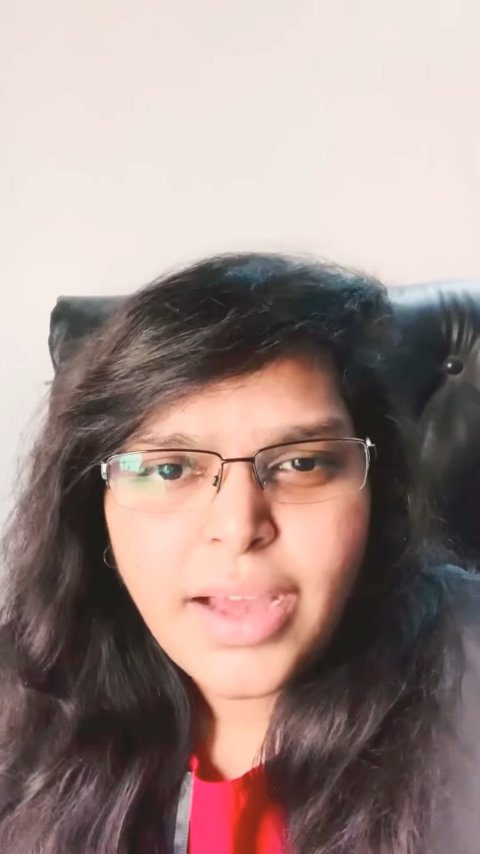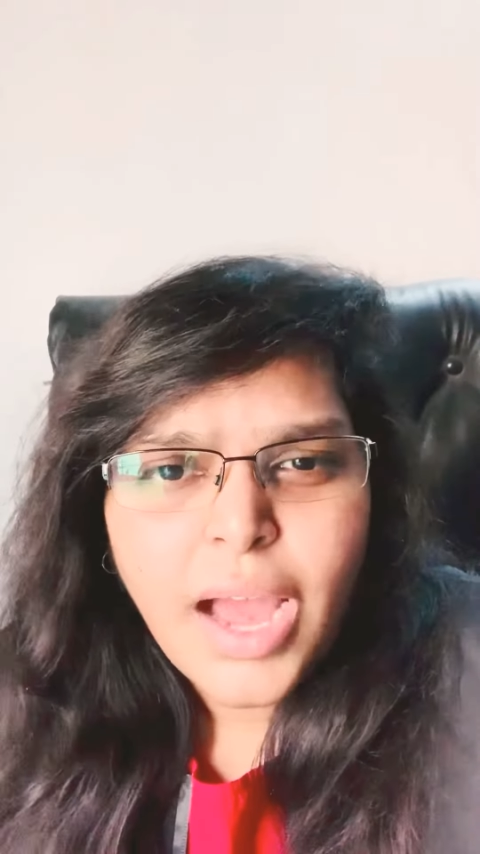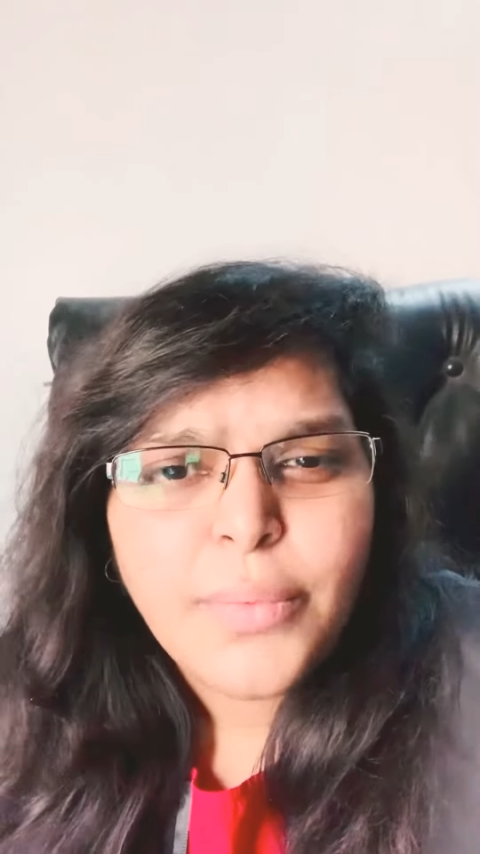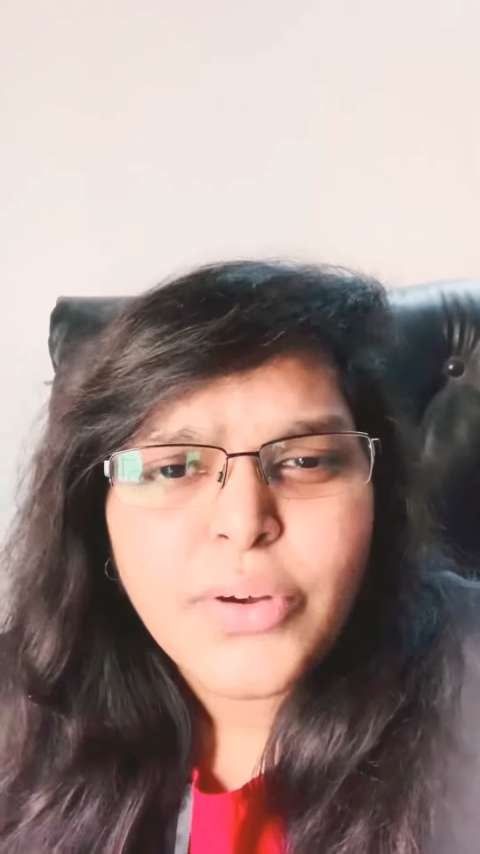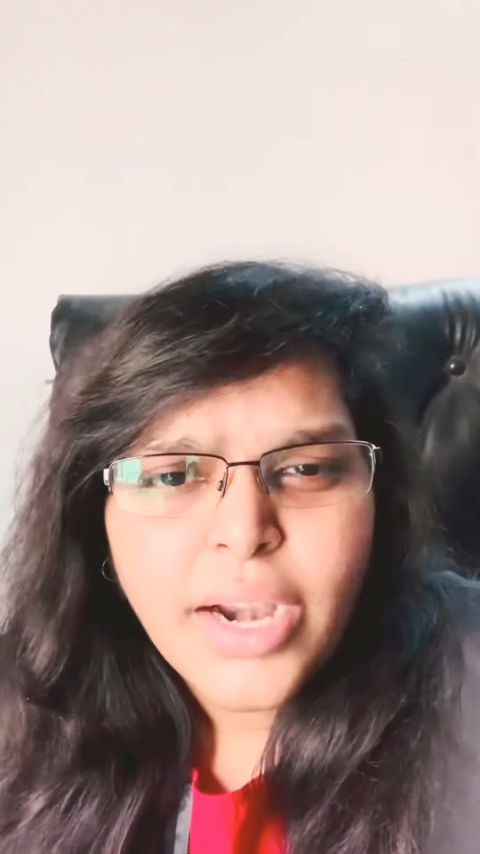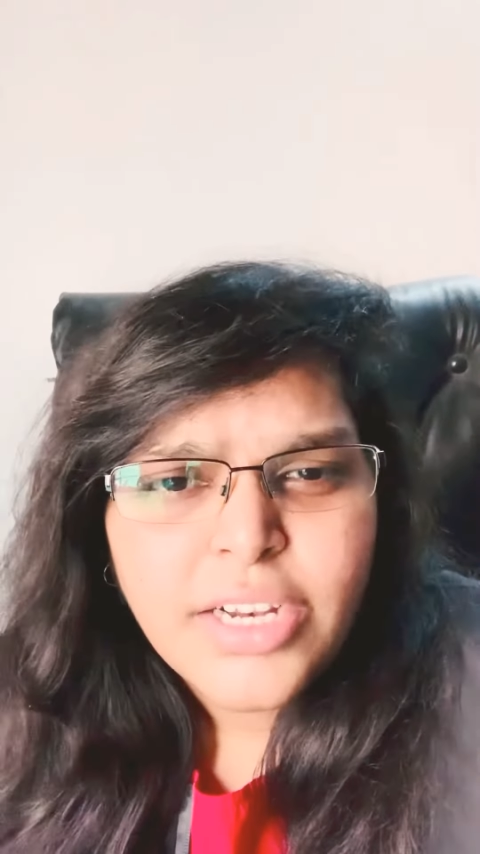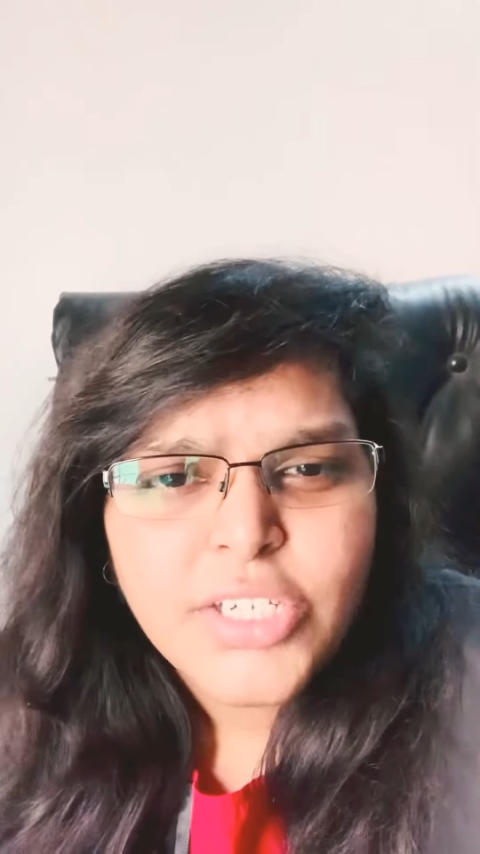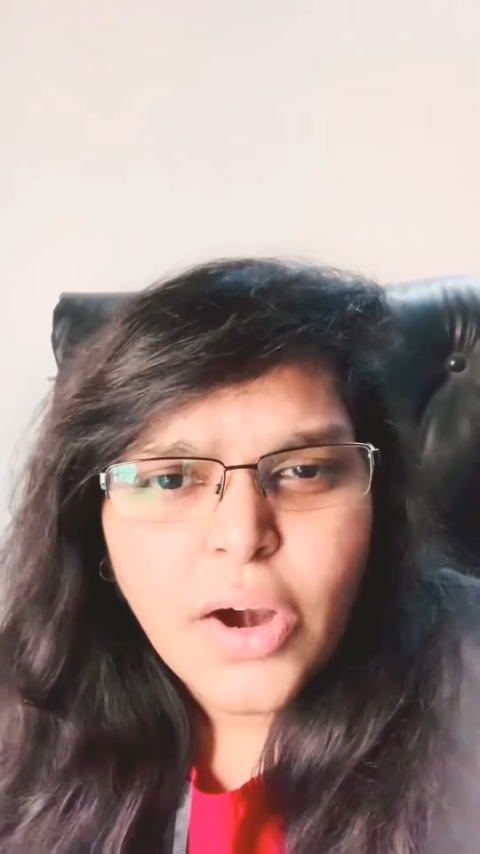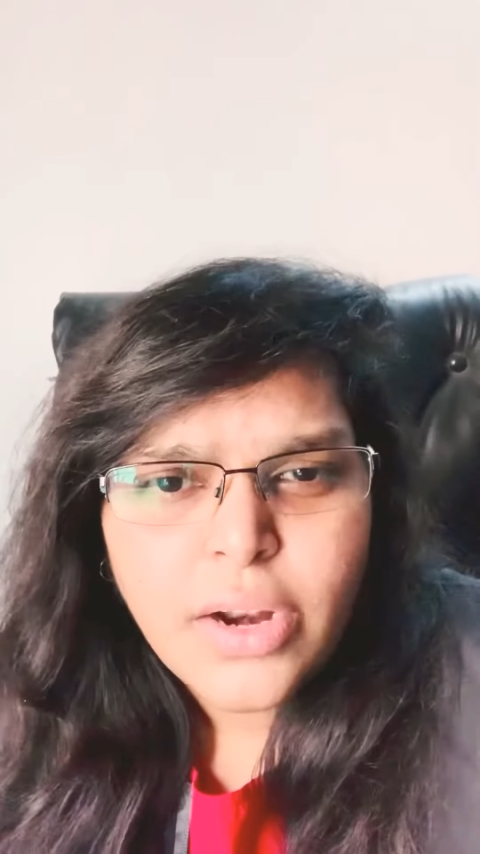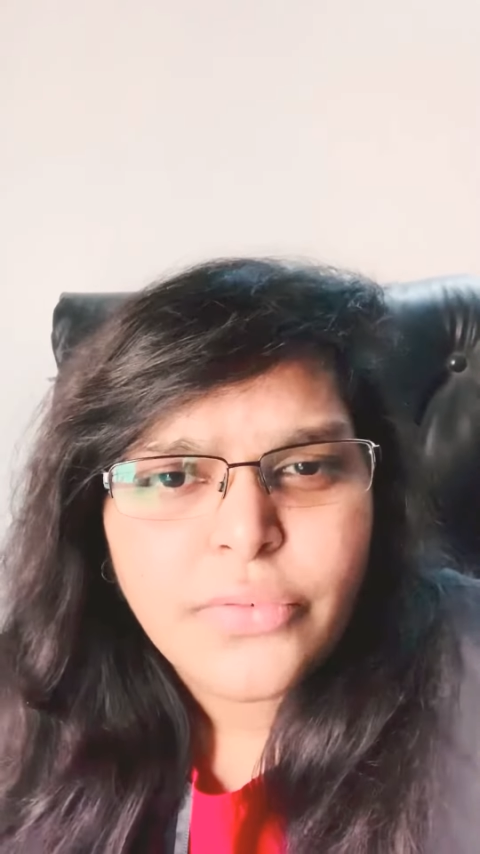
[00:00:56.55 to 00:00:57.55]
I'm running
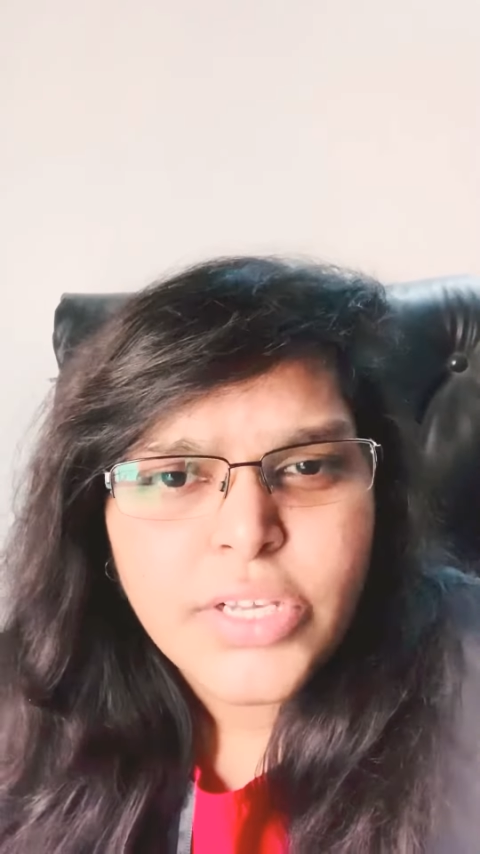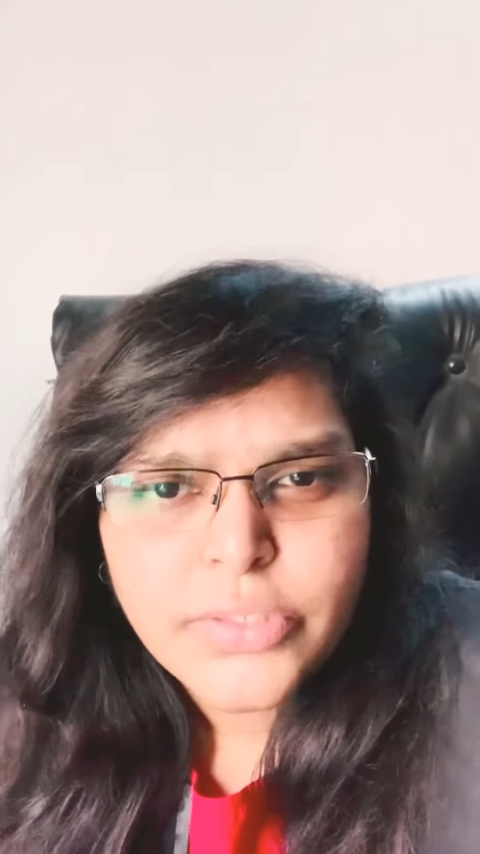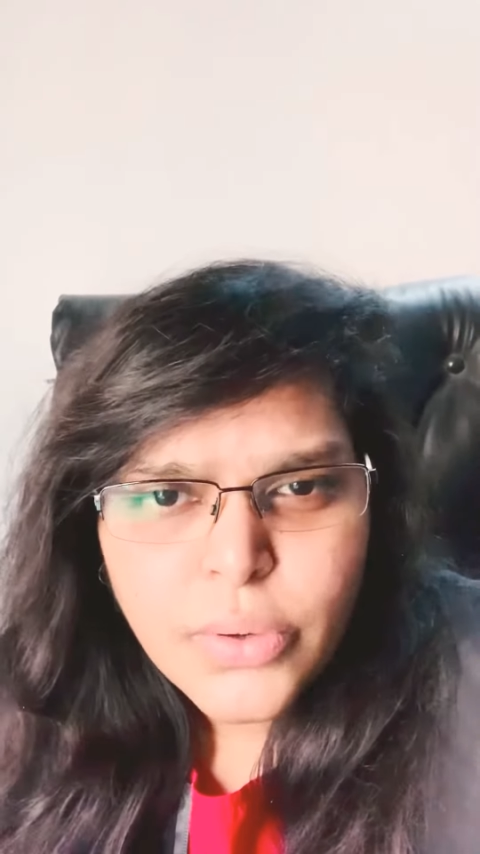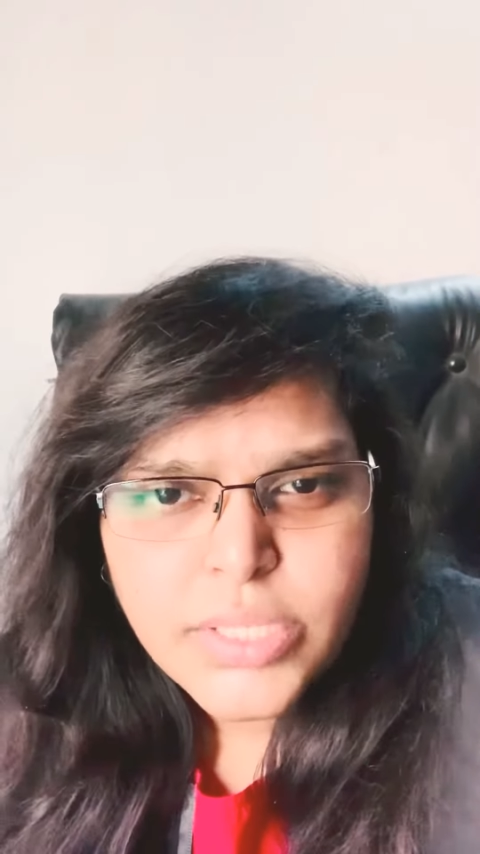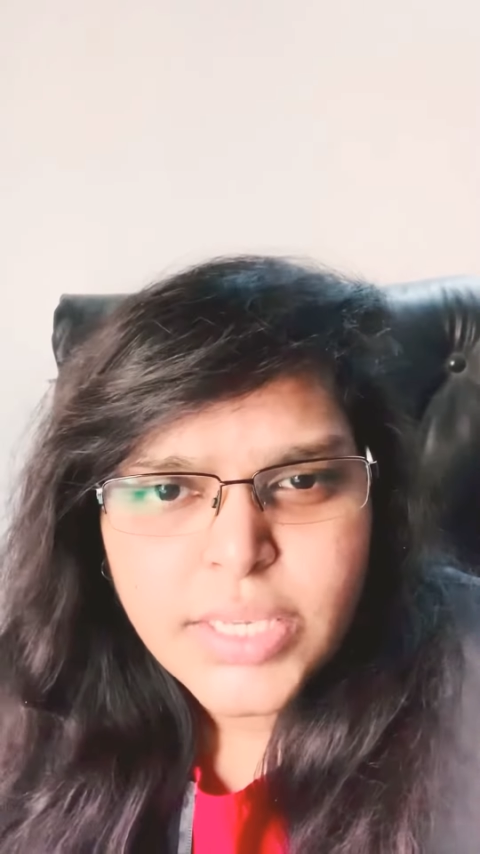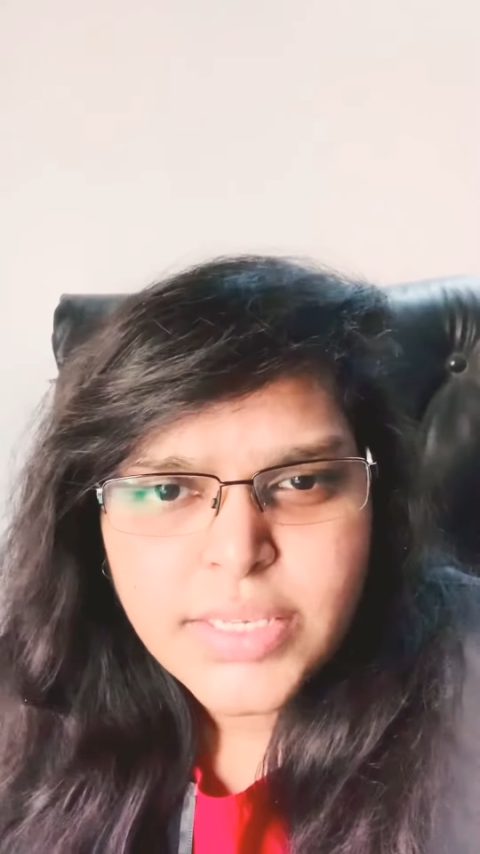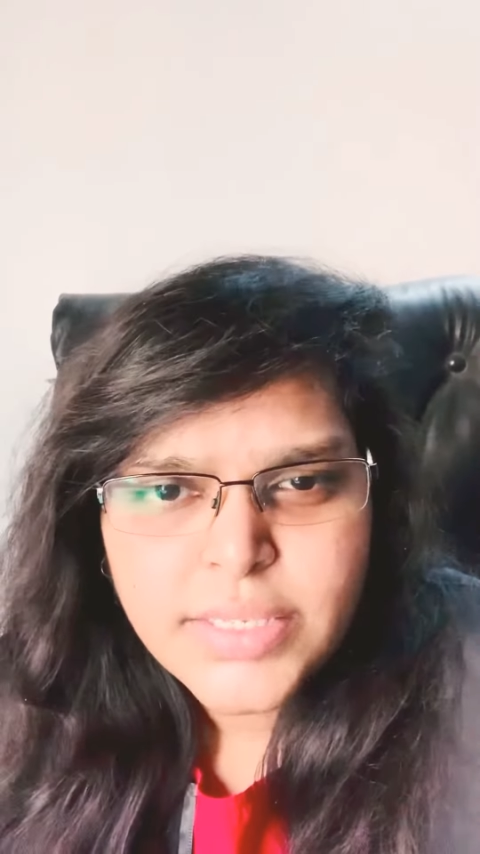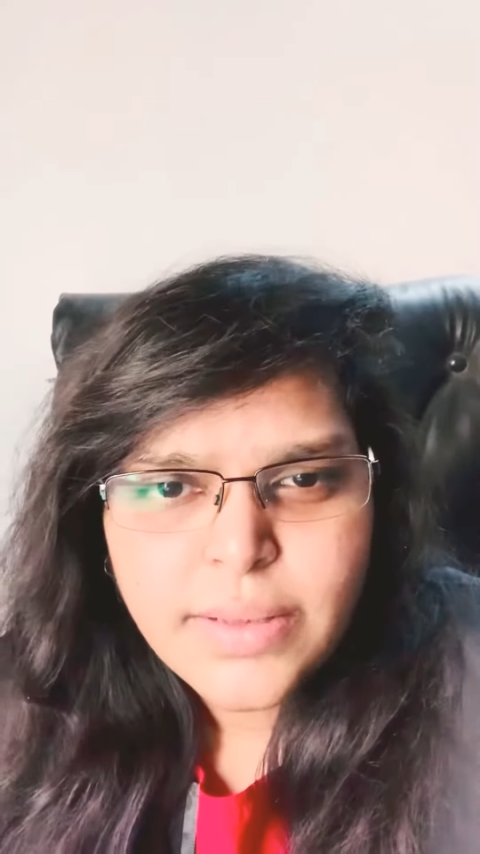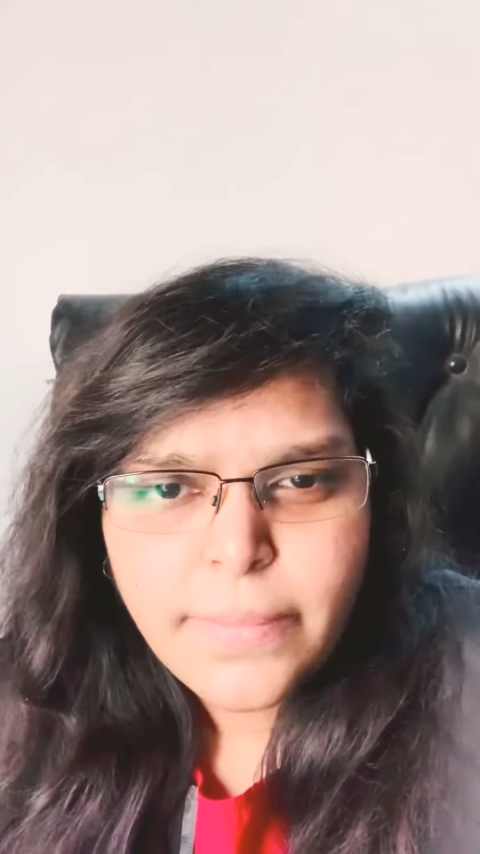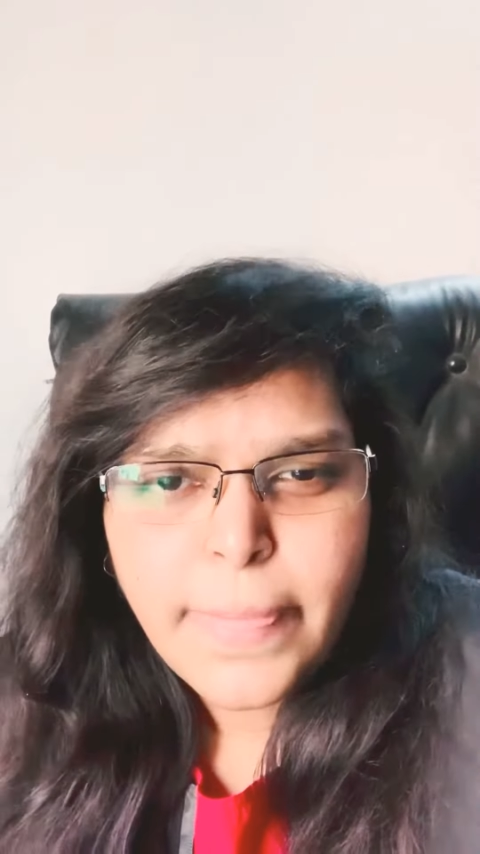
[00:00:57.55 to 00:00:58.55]
short of resources,